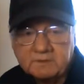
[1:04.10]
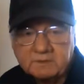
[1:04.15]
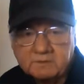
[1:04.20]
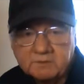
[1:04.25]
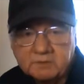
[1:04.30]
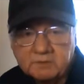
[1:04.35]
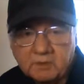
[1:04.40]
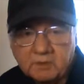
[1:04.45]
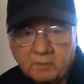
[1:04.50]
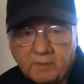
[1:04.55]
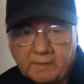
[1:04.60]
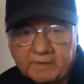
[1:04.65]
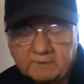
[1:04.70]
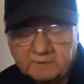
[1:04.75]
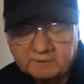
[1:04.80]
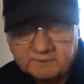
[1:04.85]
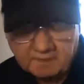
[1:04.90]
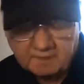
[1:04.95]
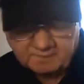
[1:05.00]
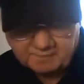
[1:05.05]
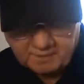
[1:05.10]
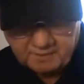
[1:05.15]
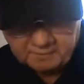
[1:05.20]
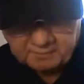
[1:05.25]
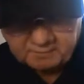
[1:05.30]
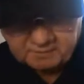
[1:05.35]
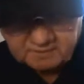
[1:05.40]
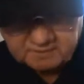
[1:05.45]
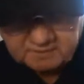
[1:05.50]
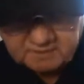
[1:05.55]
and show wagers on
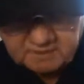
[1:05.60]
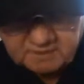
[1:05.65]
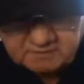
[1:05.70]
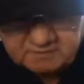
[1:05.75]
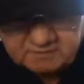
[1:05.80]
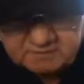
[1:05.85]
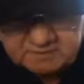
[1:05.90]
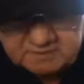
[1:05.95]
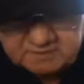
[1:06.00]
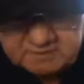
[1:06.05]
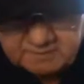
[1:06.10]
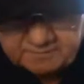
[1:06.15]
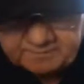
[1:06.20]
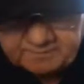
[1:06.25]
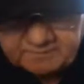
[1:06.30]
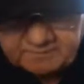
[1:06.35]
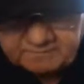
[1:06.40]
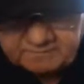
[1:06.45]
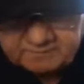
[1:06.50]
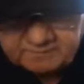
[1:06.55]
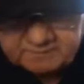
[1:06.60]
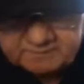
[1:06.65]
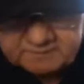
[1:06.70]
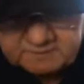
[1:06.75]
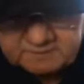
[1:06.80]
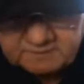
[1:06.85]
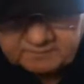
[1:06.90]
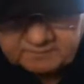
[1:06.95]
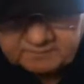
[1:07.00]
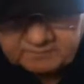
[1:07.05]
both of these entries.
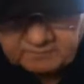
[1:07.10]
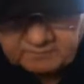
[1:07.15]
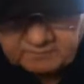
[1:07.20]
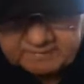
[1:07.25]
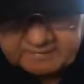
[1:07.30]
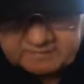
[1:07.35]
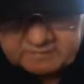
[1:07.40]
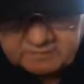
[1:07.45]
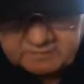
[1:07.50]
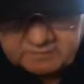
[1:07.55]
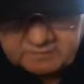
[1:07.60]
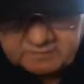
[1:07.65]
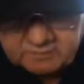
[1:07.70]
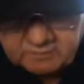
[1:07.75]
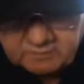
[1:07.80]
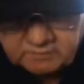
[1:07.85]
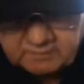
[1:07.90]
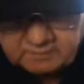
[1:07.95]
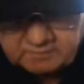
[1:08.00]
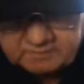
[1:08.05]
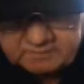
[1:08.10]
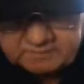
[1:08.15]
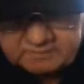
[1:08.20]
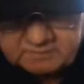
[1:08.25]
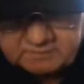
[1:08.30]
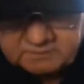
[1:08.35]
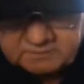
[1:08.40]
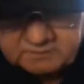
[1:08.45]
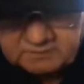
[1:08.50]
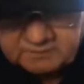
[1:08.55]
First comes in race two, when
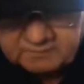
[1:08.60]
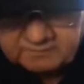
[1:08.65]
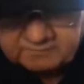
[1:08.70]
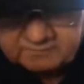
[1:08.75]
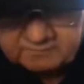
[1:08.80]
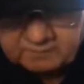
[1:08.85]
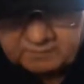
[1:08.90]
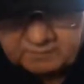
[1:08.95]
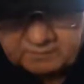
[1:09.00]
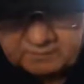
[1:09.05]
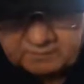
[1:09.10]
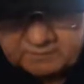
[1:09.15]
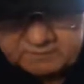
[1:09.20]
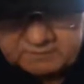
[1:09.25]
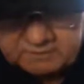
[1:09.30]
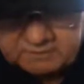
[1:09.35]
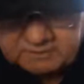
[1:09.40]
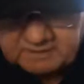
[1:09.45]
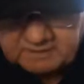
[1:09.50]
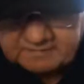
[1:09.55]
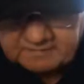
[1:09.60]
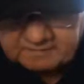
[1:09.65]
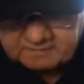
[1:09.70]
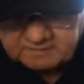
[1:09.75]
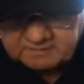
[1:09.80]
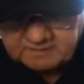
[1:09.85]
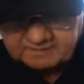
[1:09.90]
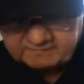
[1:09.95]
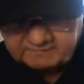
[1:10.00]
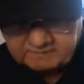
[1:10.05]
placing in show in a four to one shot.
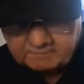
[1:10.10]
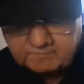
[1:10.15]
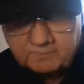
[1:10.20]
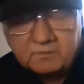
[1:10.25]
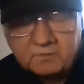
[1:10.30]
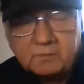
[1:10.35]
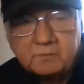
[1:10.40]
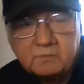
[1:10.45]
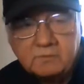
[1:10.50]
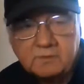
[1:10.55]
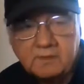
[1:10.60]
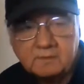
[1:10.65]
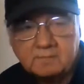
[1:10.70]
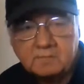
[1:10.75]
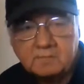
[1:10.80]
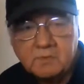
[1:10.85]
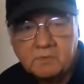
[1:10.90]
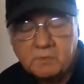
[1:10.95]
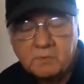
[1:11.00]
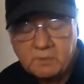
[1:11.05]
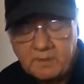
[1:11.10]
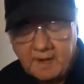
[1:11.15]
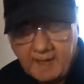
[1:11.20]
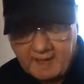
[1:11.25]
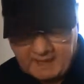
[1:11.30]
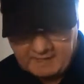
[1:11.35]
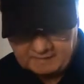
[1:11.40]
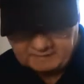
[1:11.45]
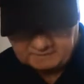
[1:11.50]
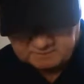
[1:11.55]
Number seven, to the moon,
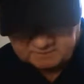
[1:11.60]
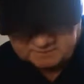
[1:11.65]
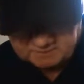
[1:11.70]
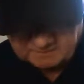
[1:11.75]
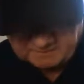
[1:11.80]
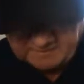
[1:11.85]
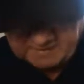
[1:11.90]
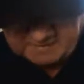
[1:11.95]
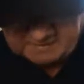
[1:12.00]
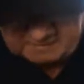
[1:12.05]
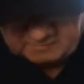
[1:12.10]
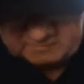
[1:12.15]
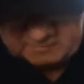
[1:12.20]
Alice. And in